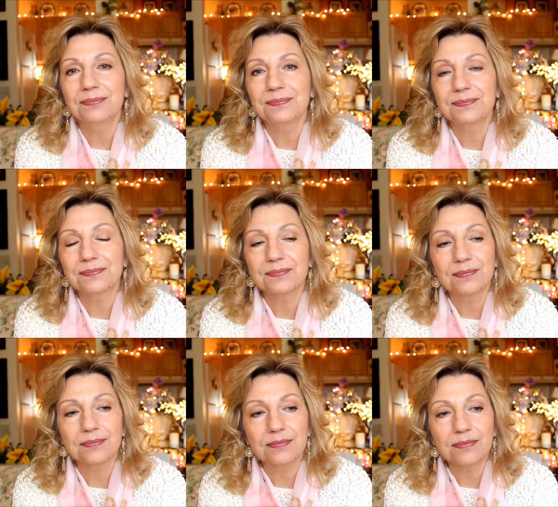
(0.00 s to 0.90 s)

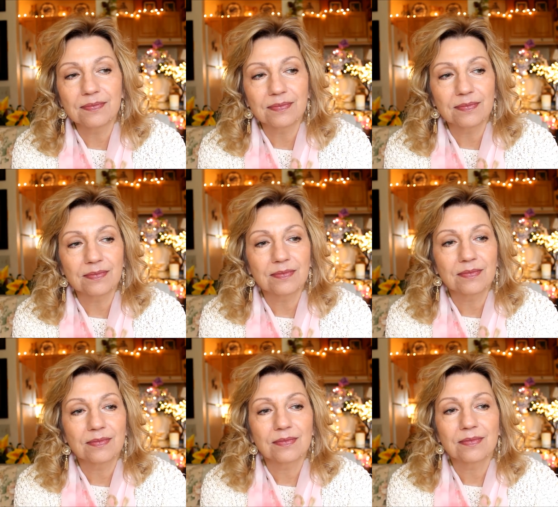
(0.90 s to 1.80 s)
(silence)